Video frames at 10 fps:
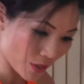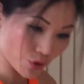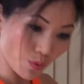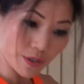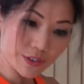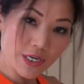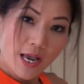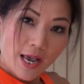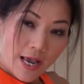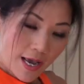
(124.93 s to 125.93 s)
squat.
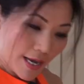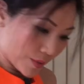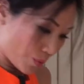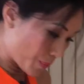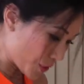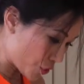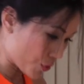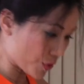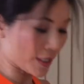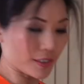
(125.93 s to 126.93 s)
And when we
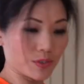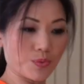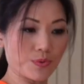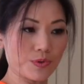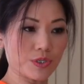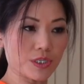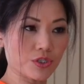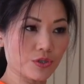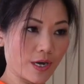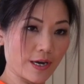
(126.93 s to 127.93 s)
do this, we will need
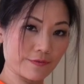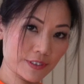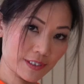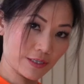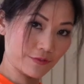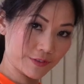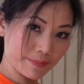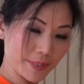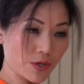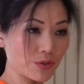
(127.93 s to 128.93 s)
to have a set of
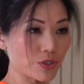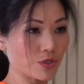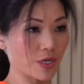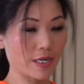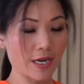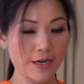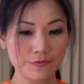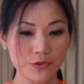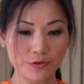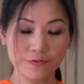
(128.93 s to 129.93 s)
dumbbell. You can have
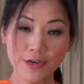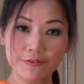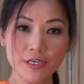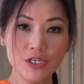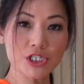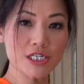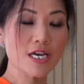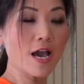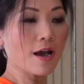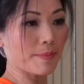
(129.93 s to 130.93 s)
your 5 kg,
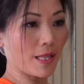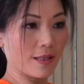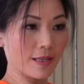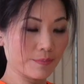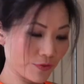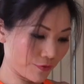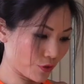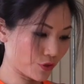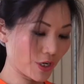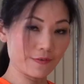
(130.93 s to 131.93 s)
but I
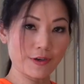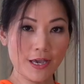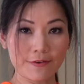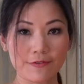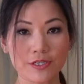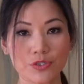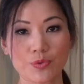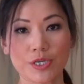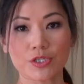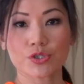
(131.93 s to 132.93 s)
prefer to have the heaviest
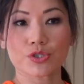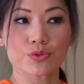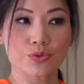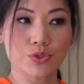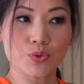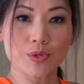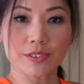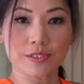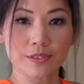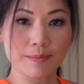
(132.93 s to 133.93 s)
weights to
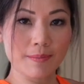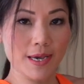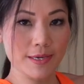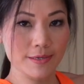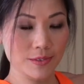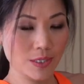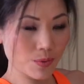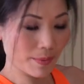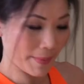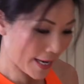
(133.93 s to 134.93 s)
doing my
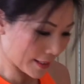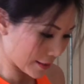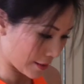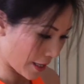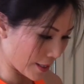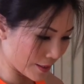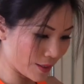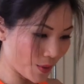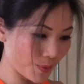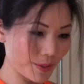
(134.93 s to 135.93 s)
lower
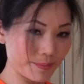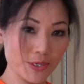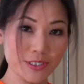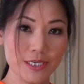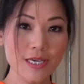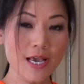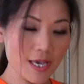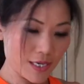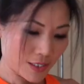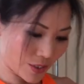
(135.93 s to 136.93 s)
body.
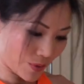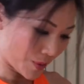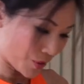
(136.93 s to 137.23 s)
So we